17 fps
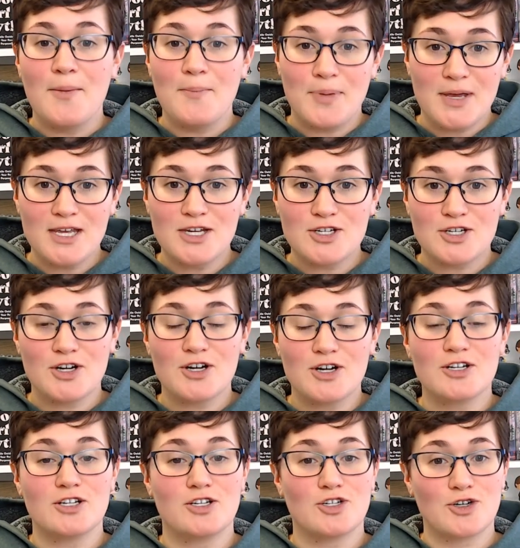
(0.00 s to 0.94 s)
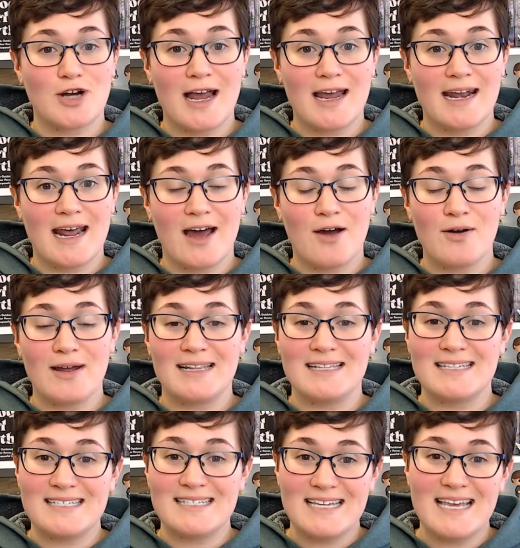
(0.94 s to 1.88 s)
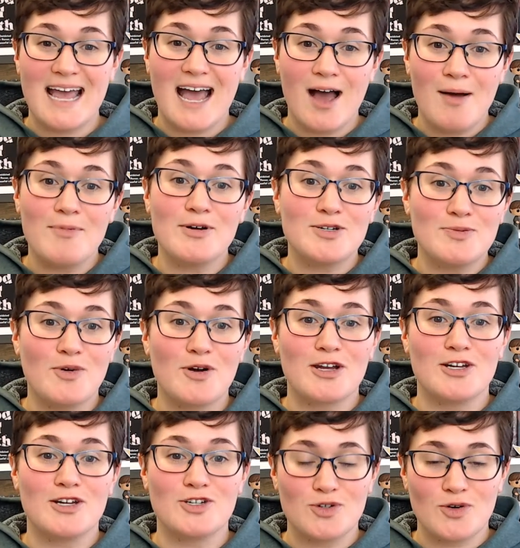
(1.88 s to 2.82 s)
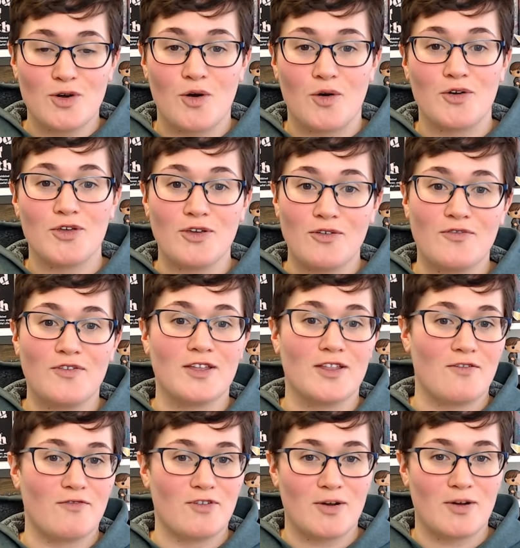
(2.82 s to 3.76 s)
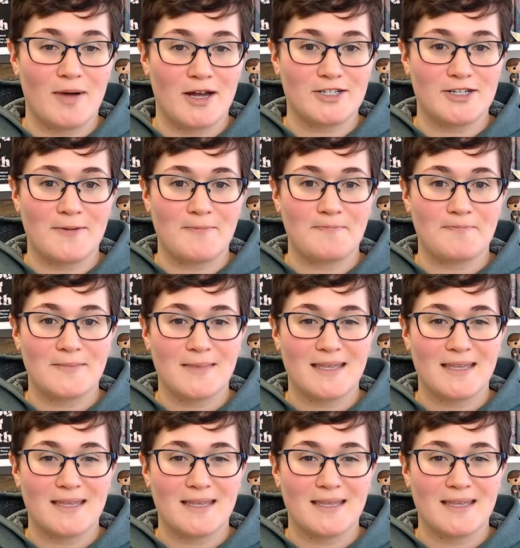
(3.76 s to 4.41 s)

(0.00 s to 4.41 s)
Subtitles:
Be sure to try it out and see how much more control you feel over your budget.